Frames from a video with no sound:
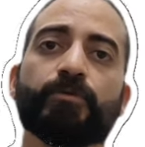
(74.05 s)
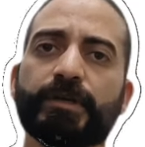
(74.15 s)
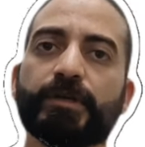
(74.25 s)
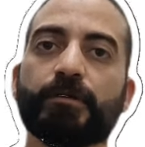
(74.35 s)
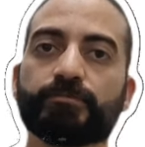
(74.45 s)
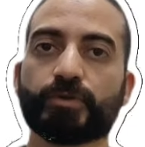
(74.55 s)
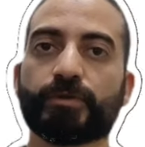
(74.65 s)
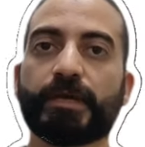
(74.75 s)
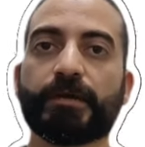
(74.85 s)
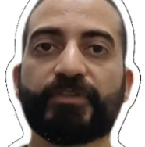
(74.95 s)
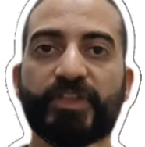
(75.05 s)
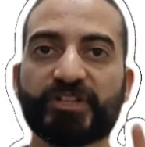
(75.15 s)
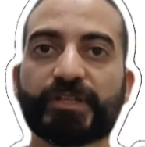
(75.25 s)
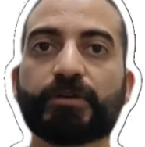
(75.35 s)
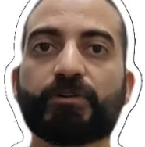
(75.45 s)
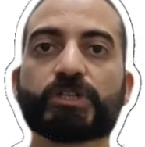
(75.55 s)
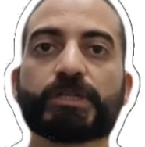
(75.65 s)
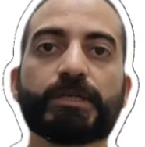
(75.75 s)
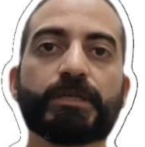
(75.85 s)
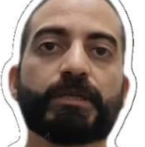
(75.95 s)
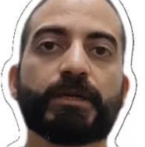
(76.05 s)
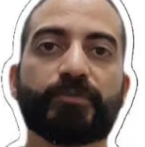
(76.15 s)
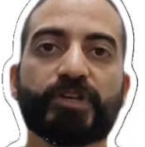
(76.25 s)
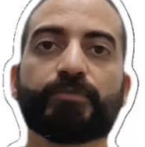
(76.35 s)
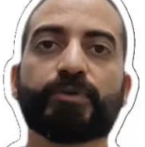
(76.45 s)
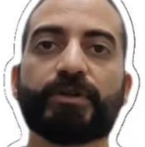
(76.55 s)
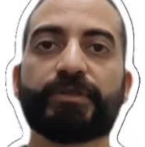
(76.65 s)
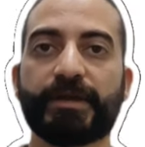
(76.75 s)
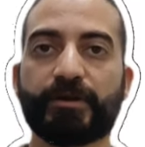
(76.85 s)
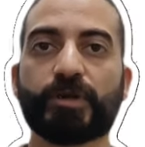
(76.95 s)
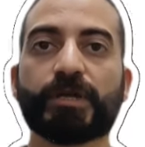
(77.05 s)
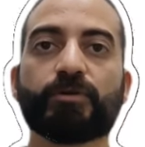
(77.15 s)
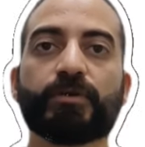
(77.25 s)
We come to the third question required of us.